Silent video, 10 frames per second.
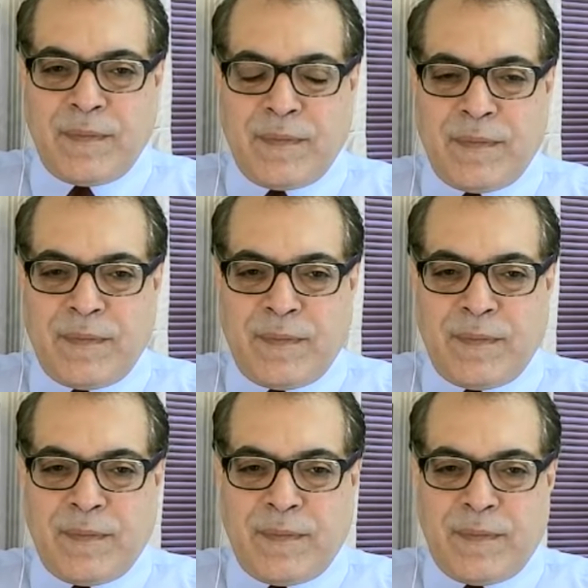
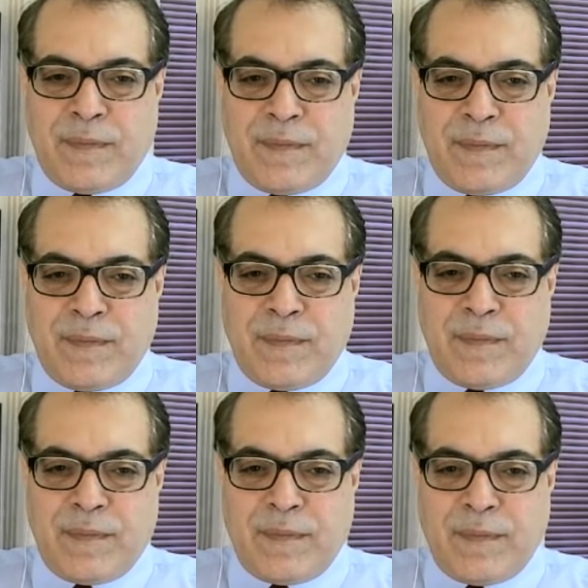
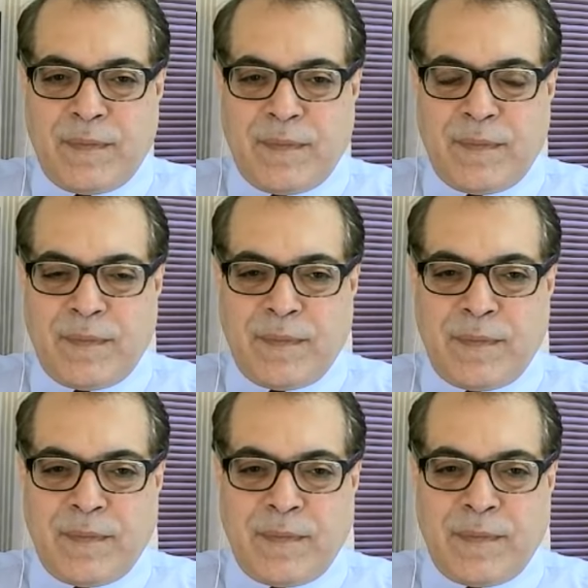
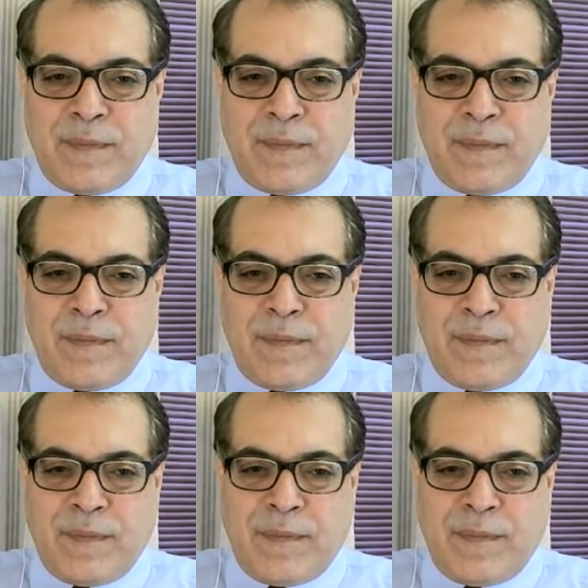No words are spoken by the person on screen.